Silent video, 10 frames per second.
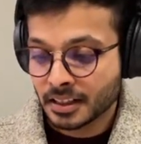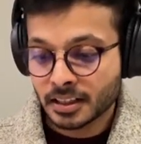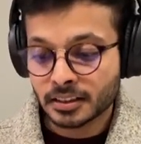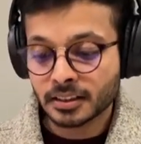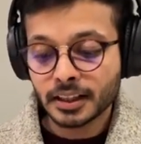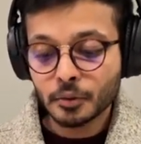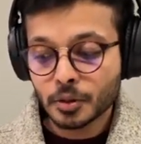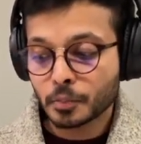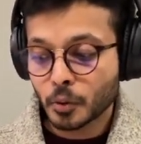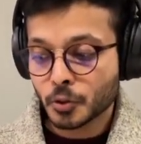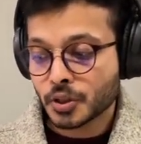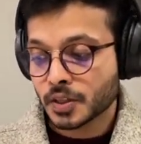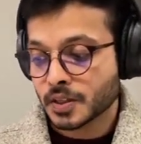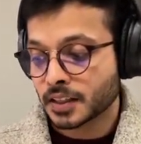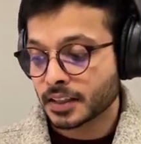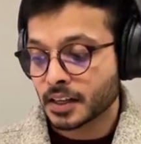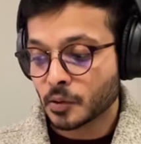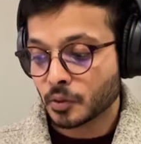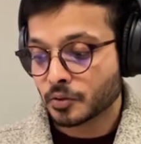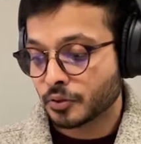The thing with Bose is that they are
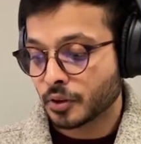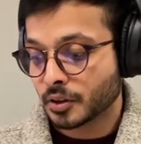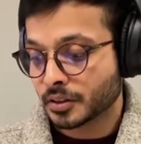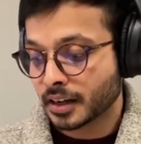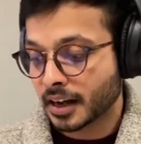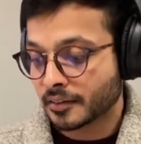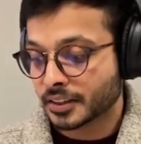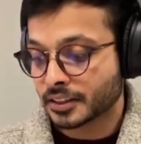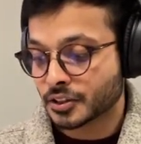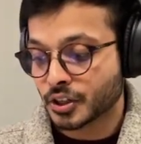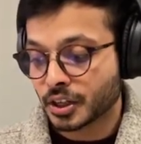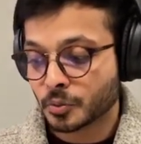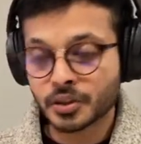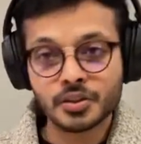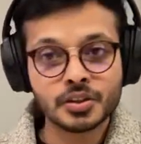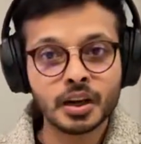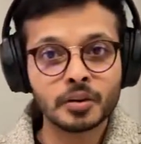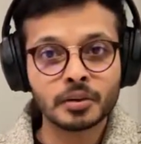known for having their genuine sound.